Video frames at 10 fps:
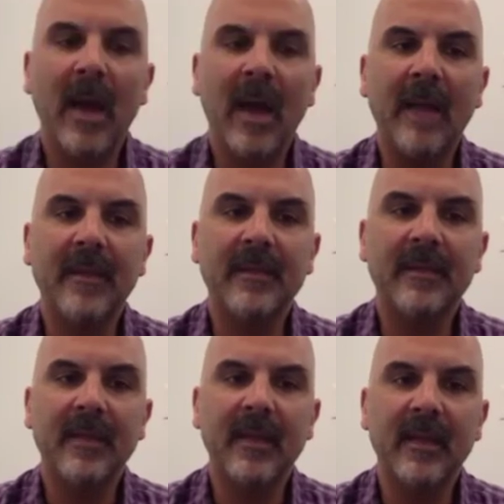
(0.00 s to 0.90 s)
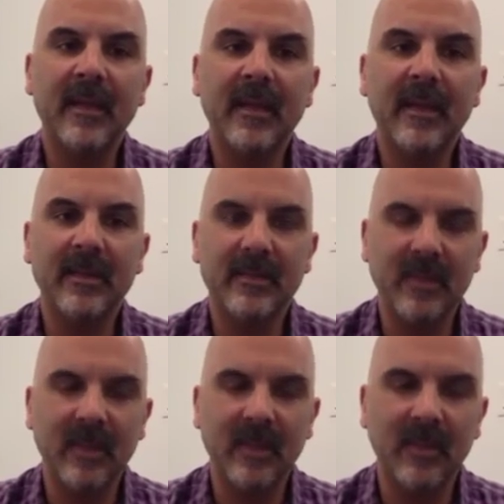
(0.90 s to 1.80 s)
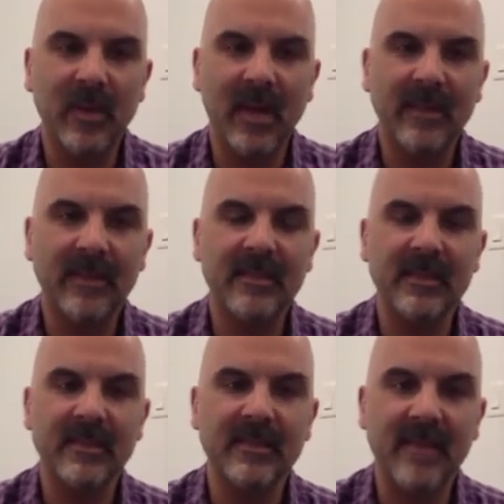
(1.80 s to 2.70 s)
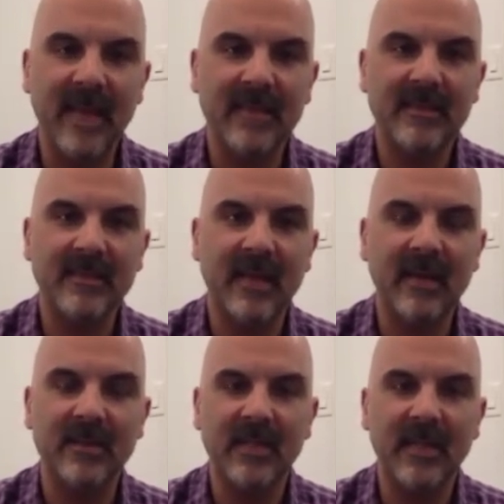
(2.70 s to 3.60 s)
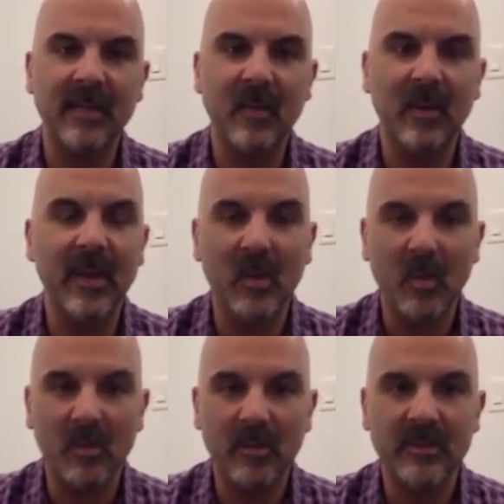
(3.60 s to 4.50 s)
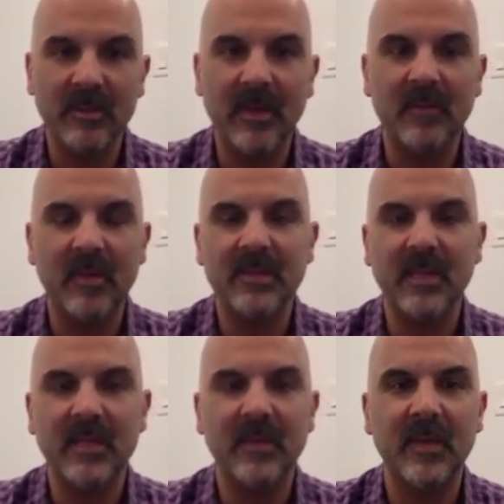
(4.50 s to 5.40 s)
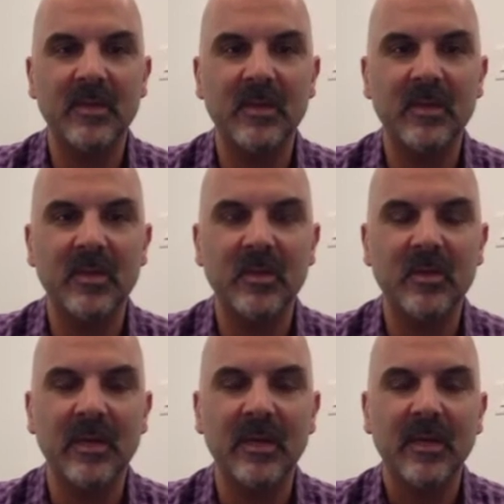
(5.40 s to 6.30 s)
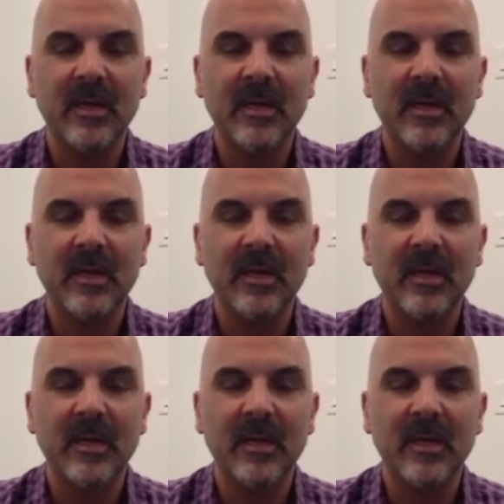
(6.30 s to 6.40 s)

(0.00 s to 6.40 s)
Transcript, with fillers: I think in some practices, yes, they are seeing more inquiries about breast explant surgery.